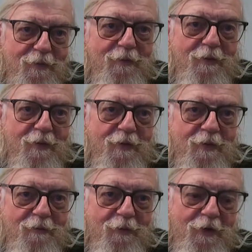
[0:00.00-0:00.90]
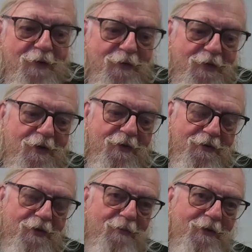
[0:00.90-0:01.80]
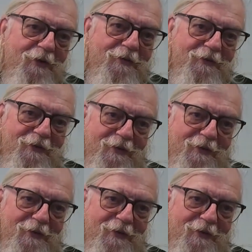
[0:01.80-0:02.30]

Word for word: That's nice. Parking for a car is hard because it's